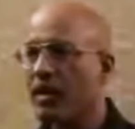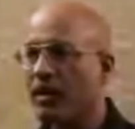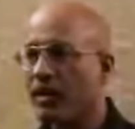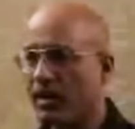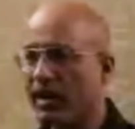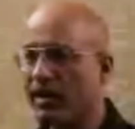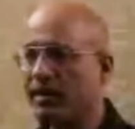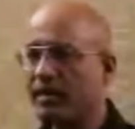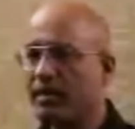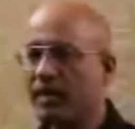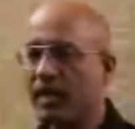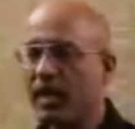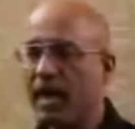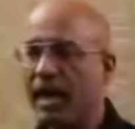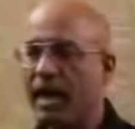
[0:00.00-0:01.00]
right?
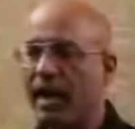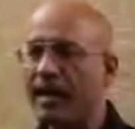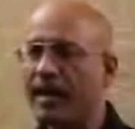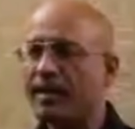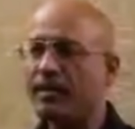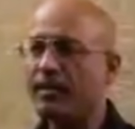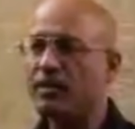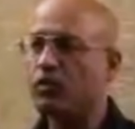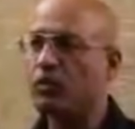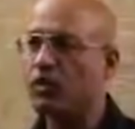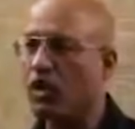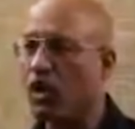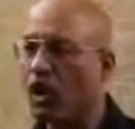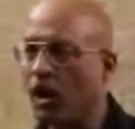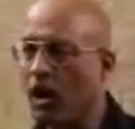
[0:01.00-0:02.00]
And this was
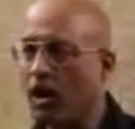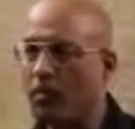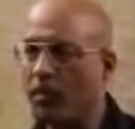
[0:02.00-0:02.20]
all